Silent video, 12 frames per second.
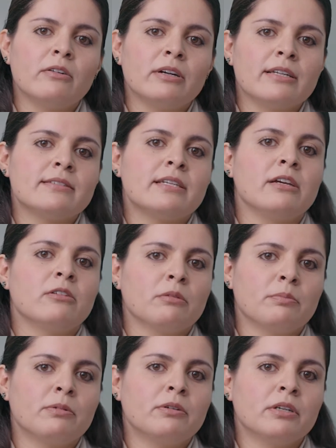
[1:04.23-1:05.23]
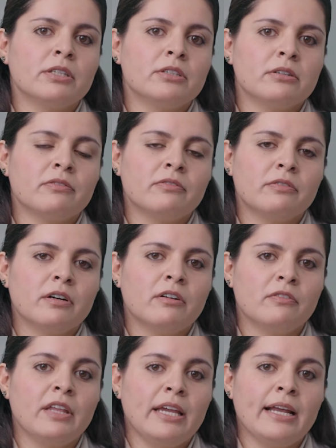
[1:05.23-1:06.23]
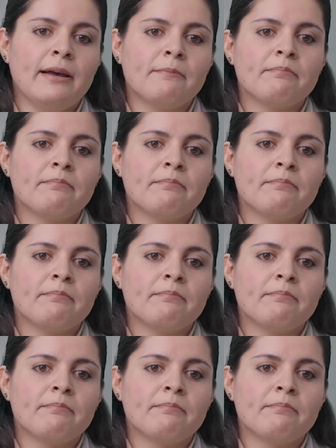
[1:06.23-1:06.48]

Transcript: on a single point of data.